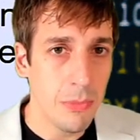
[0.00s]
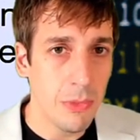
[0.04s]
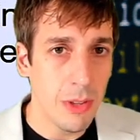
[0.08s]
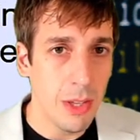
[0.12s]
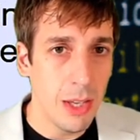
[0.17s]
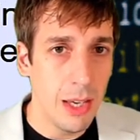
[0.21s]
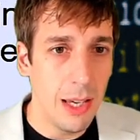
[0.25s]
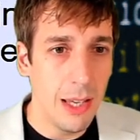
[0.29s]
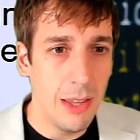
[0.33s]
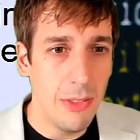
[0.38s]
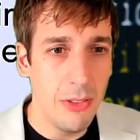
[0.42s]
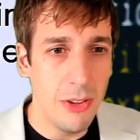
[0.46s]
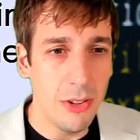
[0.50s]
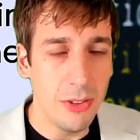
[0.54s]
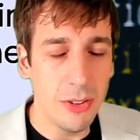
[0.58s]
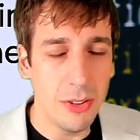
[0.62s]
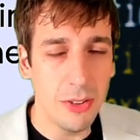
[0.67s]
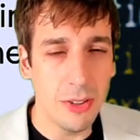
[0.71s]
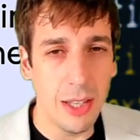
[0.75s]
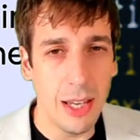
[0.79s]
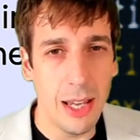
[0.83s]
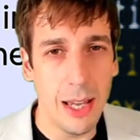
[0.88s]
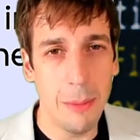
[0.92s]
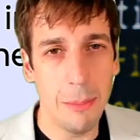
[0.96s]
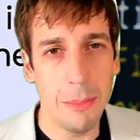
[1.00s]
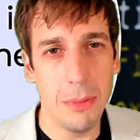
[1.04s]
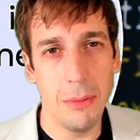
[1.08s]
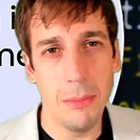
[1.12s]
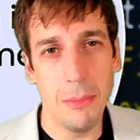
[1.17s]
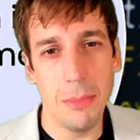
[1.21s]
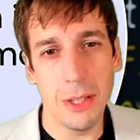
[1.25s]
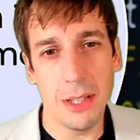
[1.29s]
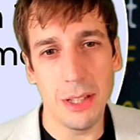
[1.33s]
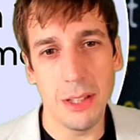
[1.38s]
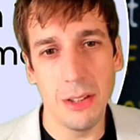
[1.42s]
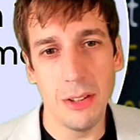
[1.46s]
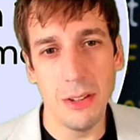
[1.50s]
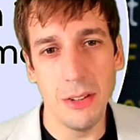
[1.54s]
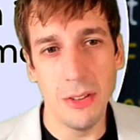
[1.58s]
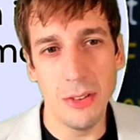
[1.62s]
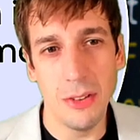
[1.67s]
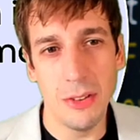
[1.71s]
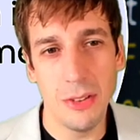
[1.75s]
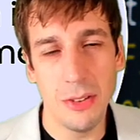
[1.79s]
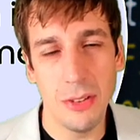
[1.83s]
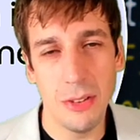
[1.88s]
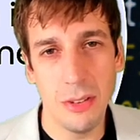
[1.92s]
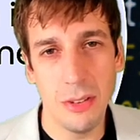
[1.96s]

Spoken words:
And this has happened because